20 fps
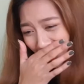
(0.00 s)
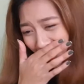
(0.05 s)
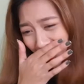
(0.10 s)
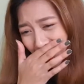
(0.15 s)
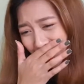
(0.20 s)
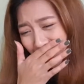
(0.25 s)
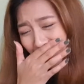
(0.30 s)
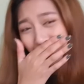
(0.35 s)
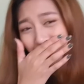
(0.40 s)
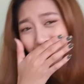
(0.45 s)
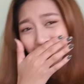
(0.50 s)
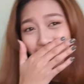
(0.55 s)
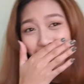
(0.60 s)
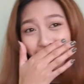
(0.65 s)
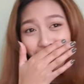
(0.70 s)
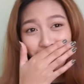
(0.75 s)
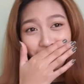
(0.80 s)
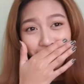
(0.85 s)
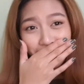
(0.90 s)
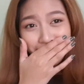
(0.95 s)
I sound
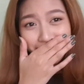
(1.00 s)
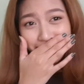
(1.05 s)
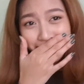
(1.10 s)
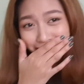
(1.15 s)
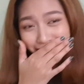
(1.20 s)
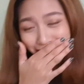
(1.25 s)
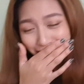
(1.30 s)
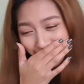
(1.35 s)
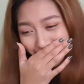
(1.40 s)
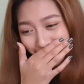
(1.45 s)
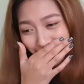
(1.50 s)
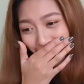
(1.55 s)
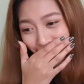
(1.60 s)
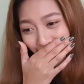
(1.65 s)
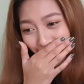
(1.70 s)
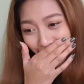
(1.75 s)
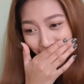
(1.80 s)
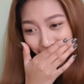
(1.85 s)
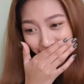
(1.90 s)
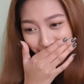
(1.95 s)
thirsty as
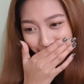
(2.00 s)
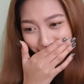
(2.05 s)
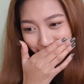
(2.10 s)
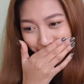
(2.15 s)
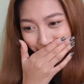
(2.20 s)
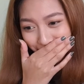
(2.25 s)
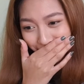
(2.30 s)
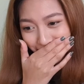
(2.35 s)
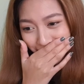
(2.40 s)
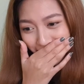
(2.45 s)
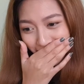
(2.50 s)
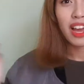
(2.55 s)
hell.